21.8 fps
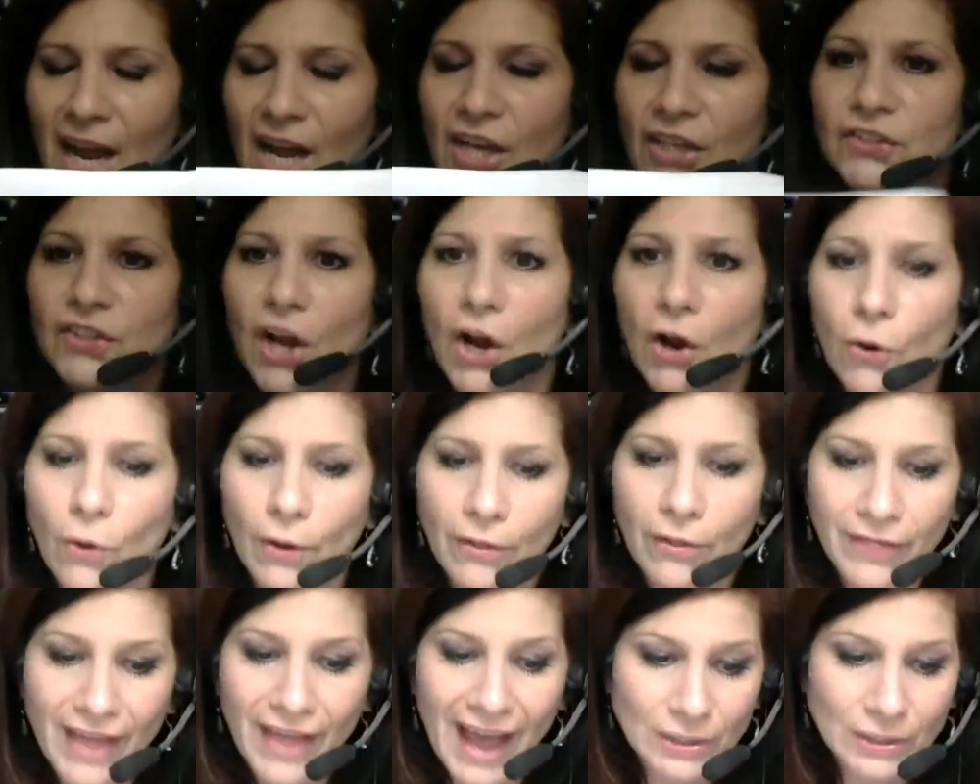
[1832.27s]
So
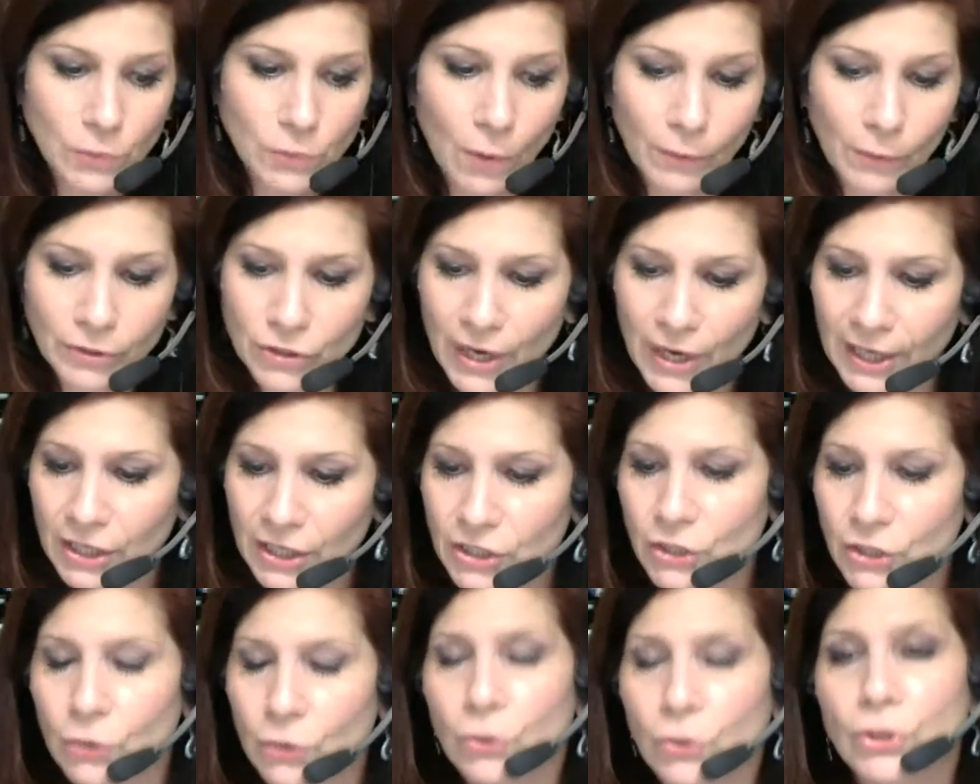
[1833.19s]
that's what we're trying to
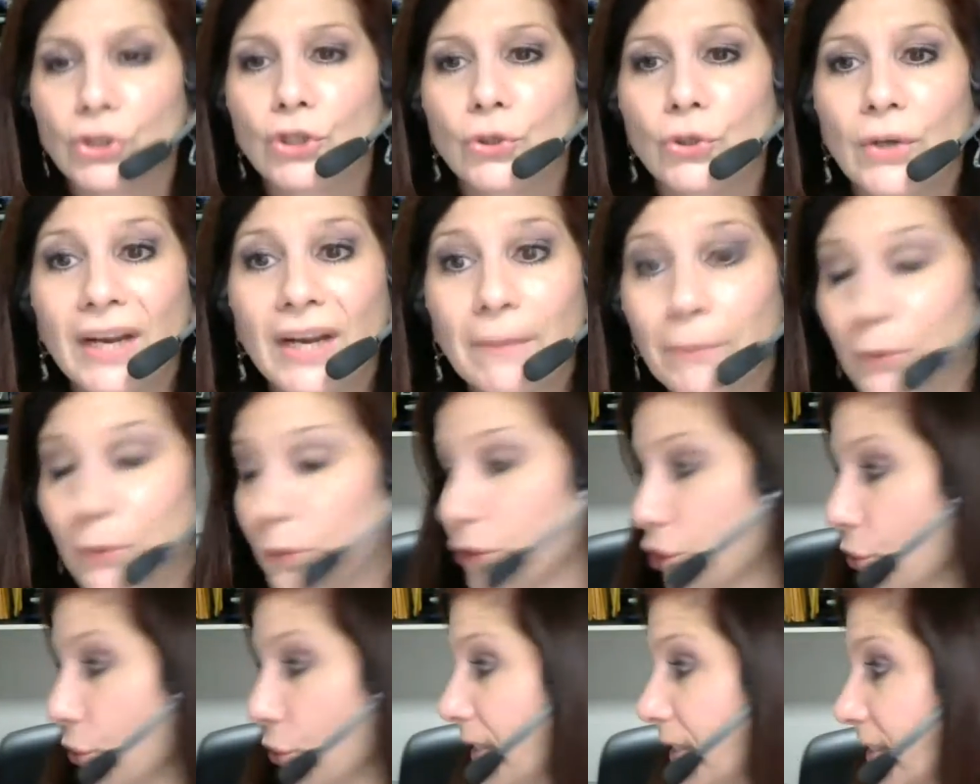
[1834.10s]
do. You can
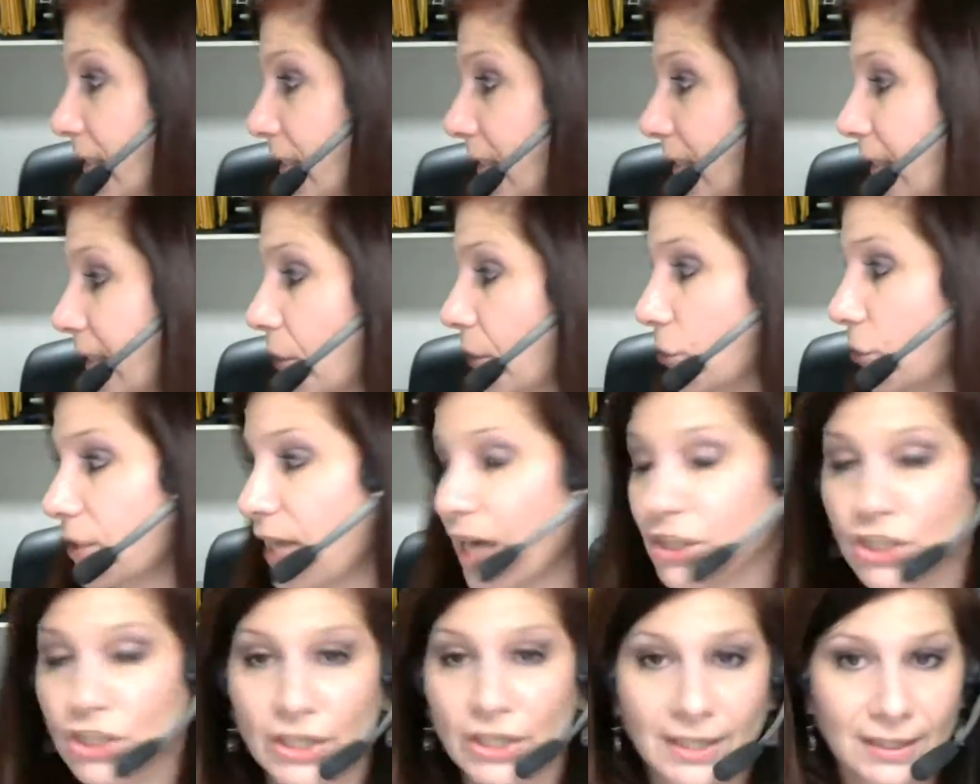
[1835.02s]
do these little
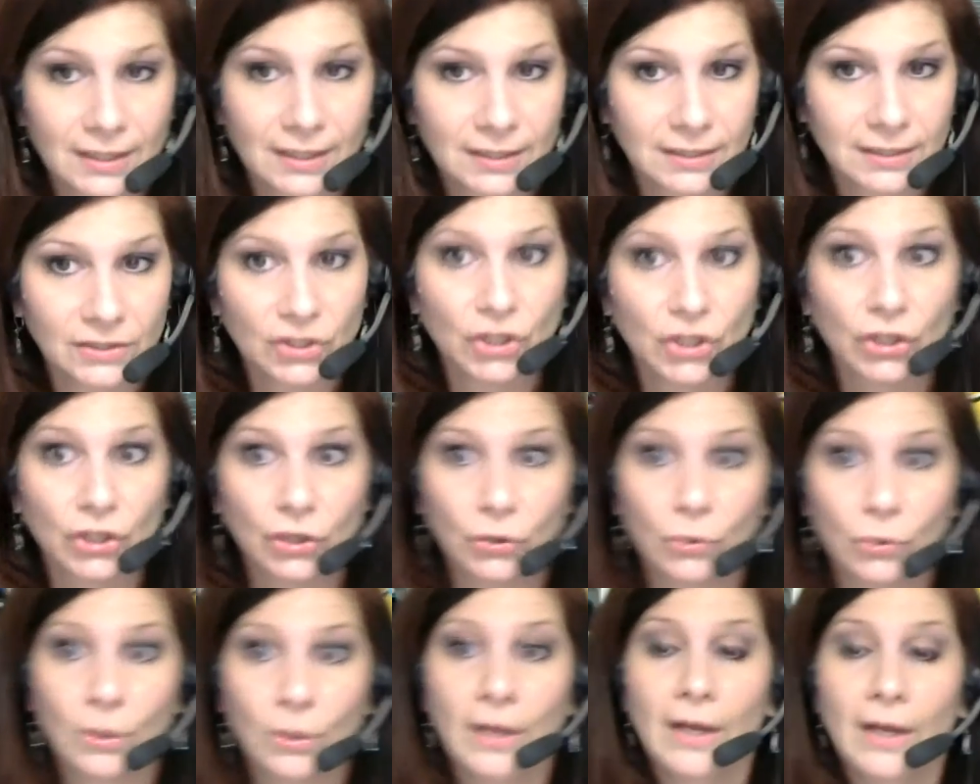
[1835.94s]
touches
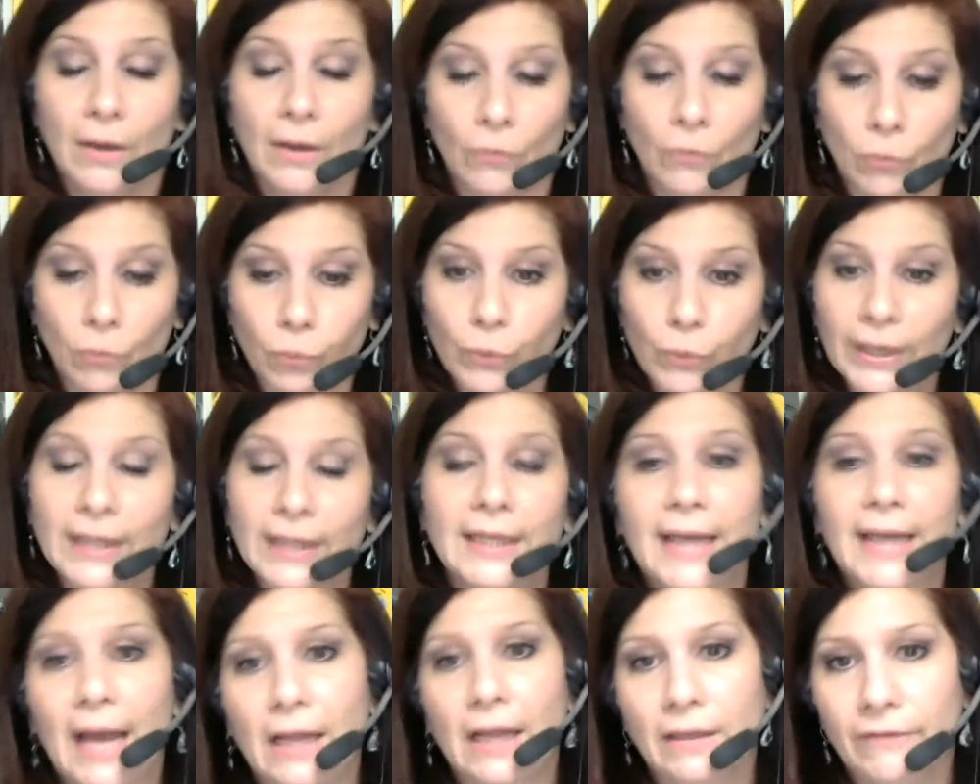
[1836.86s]
to
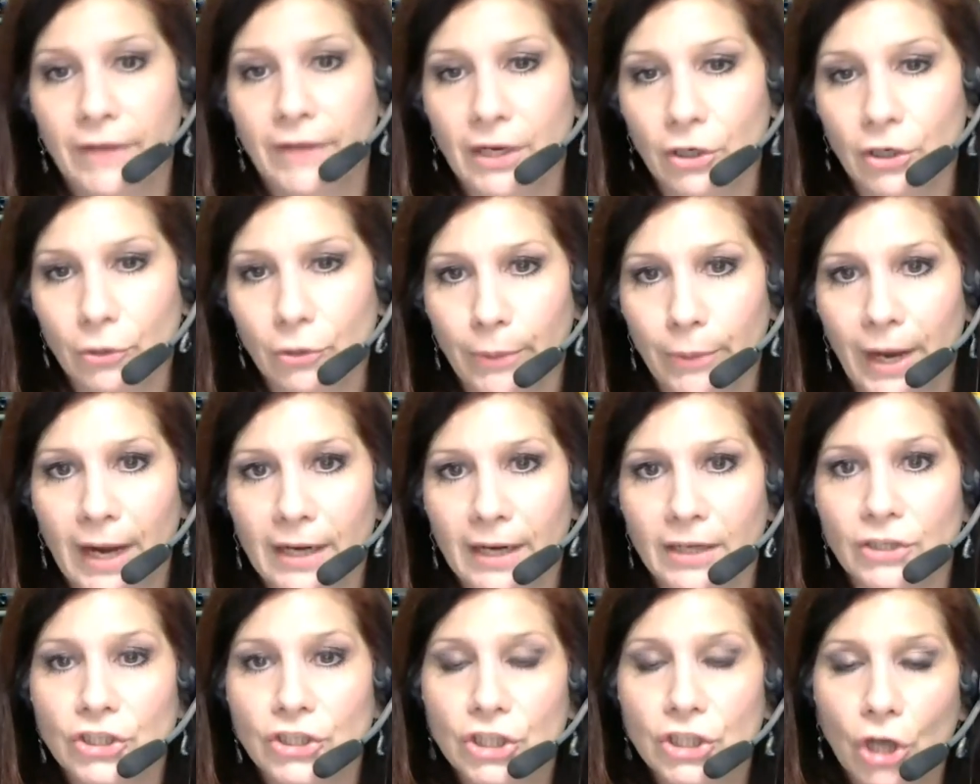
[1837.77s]
really elevate your brand
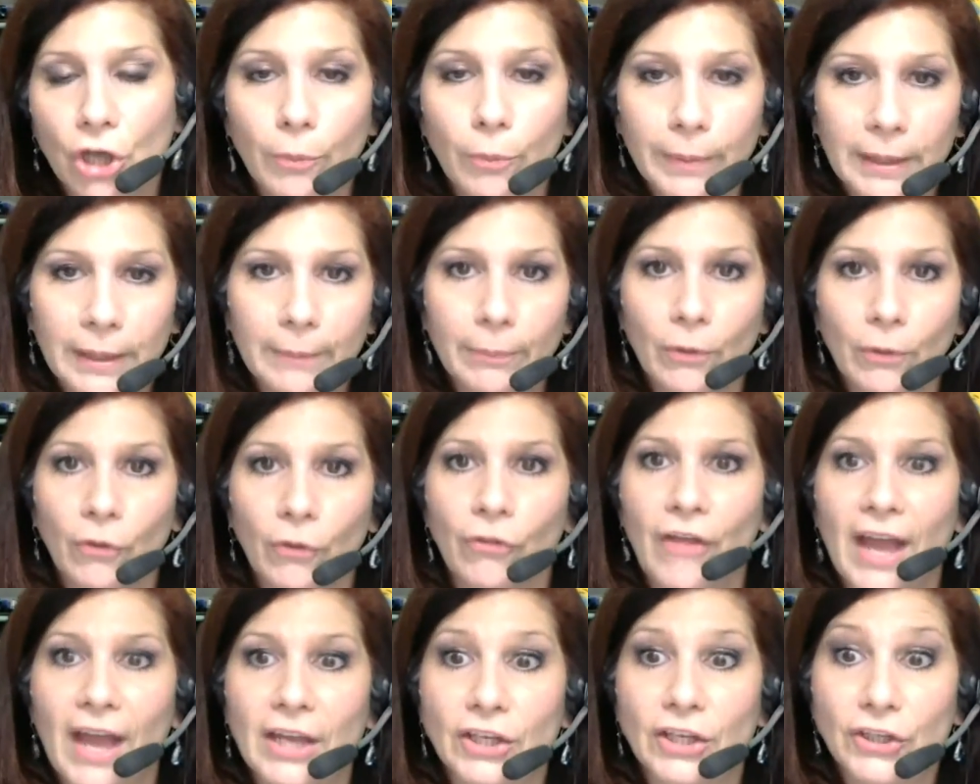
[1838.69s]
and show people
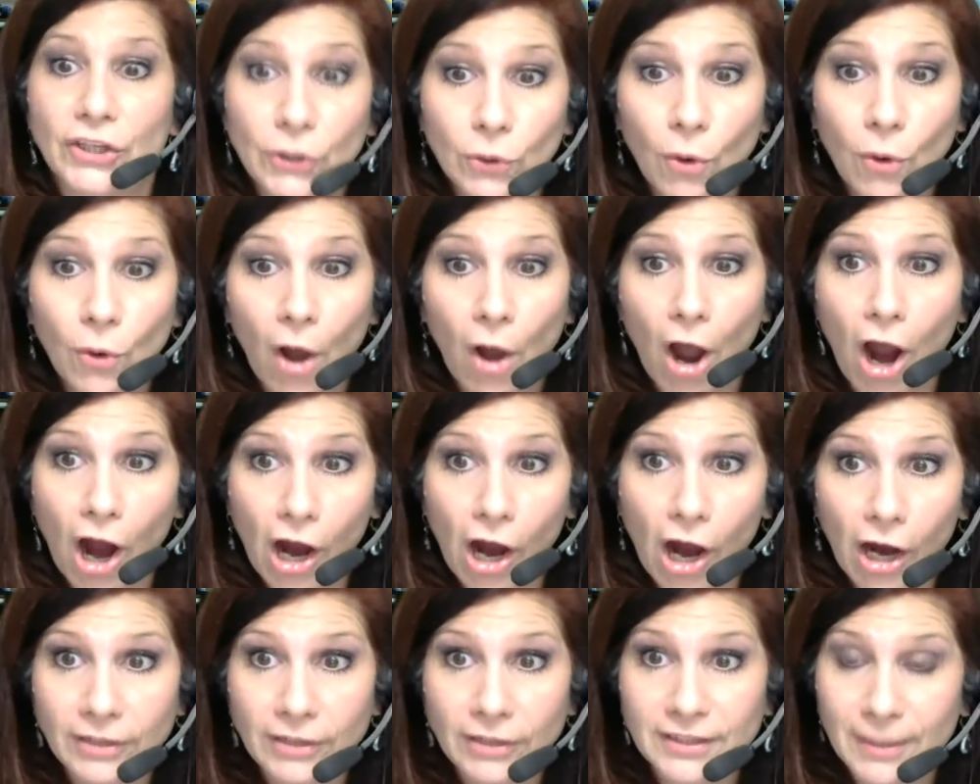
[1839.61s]
that you
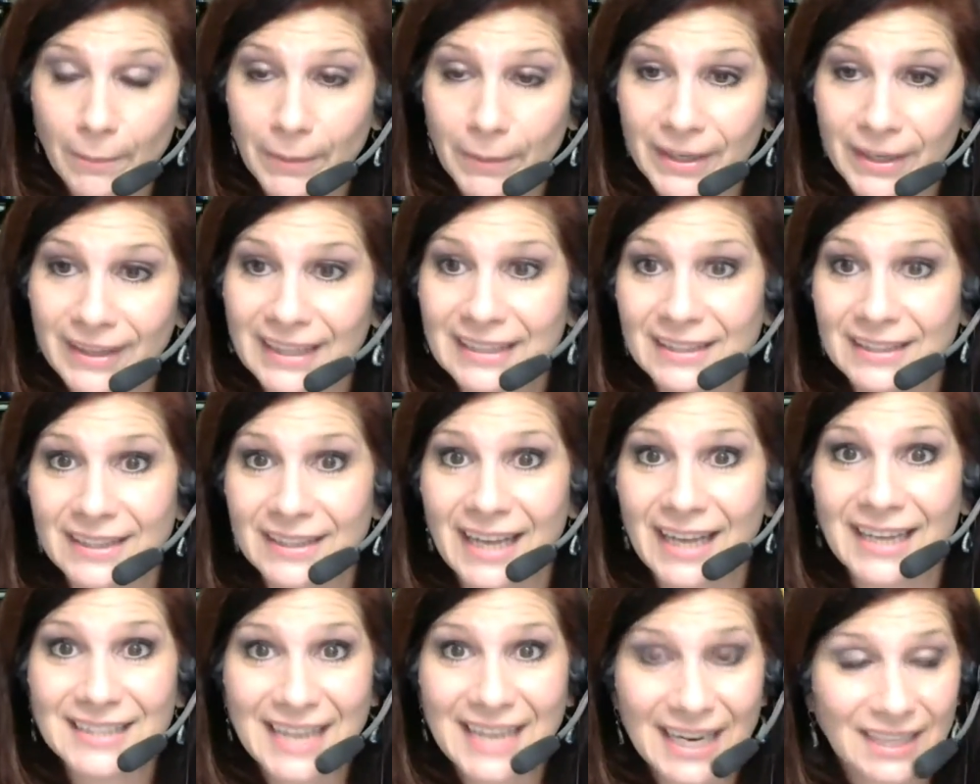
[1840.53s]
are somebody
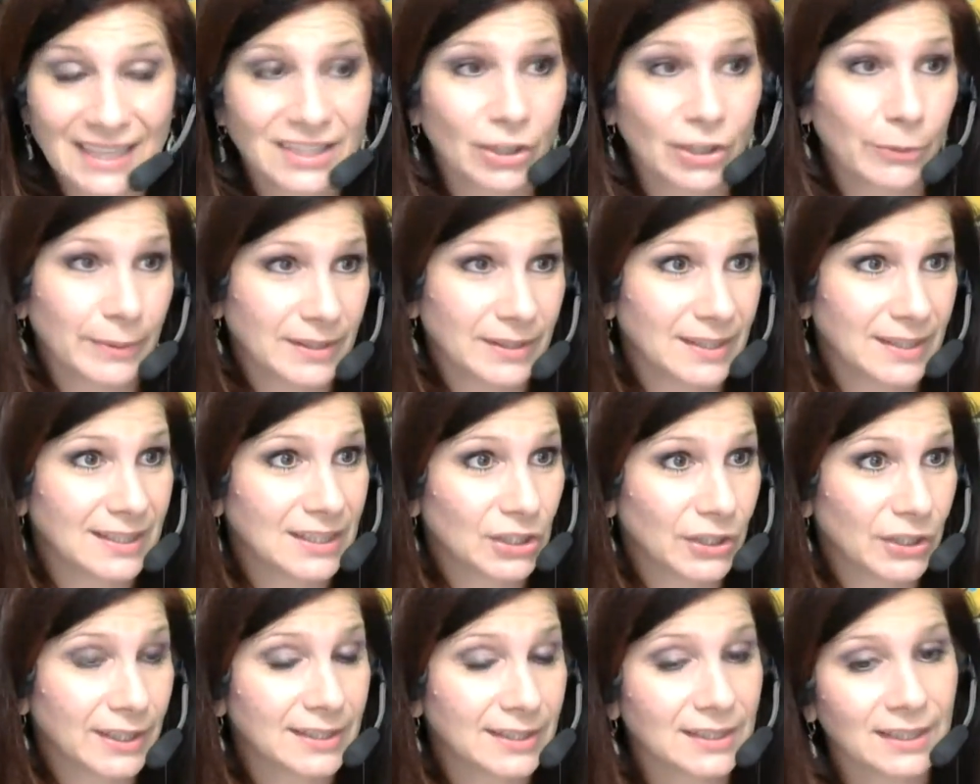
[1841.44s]
that takes their business
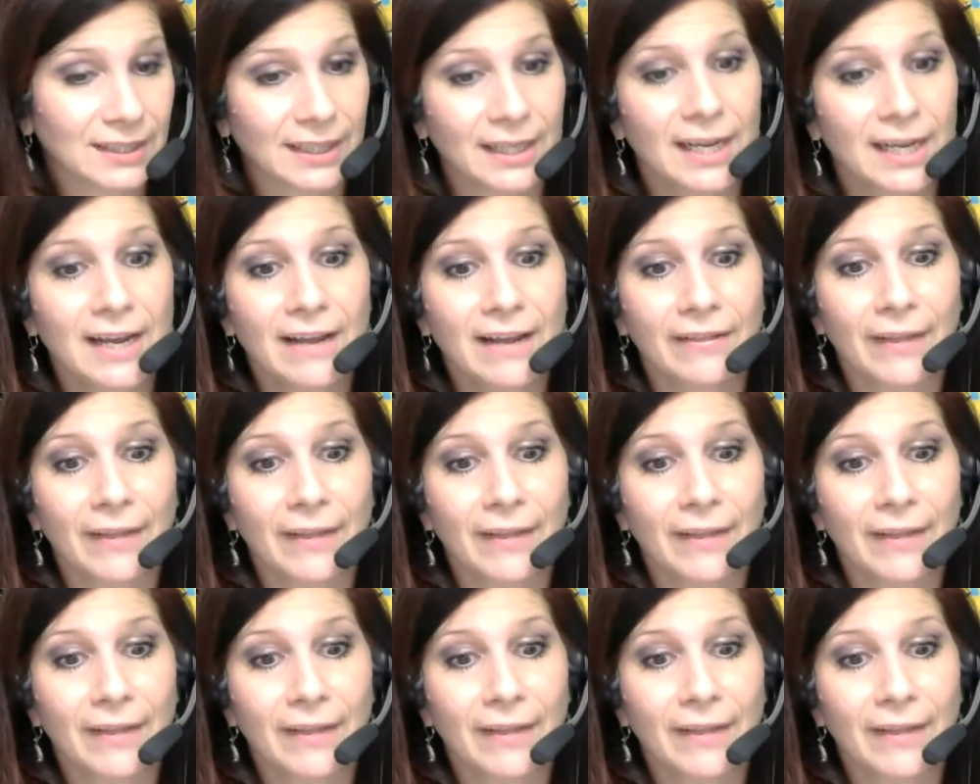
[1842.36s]
seriously,